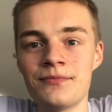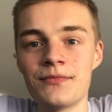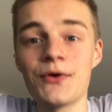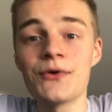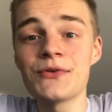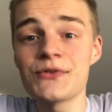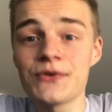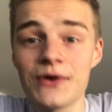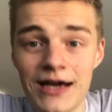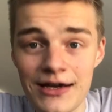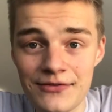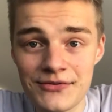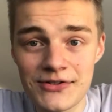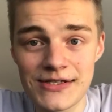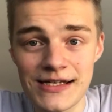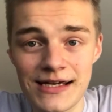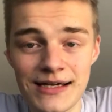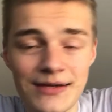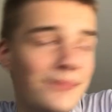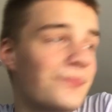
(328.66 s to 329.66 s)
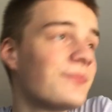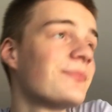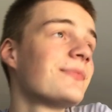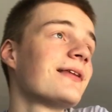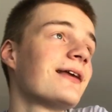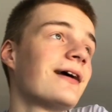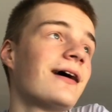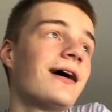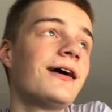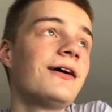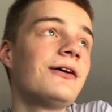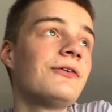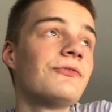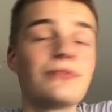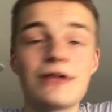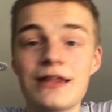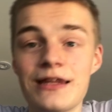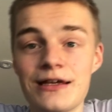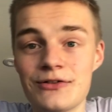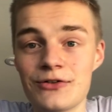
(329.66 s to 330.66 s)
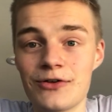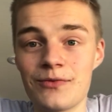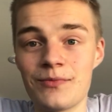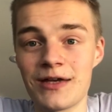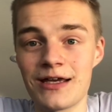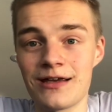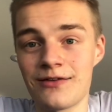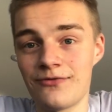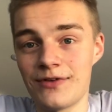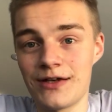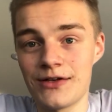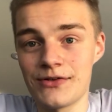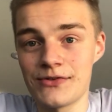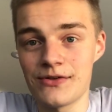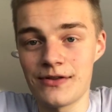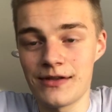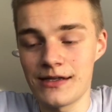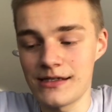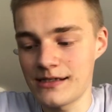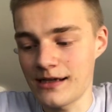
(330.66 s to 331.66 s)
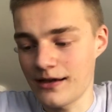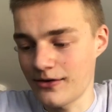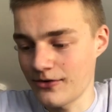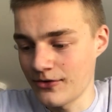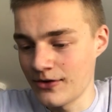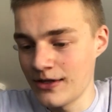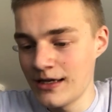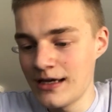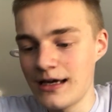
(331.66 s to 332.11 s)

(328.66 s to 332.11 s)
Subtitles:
Also, I have to say, I really enjoyed making videos on this channel.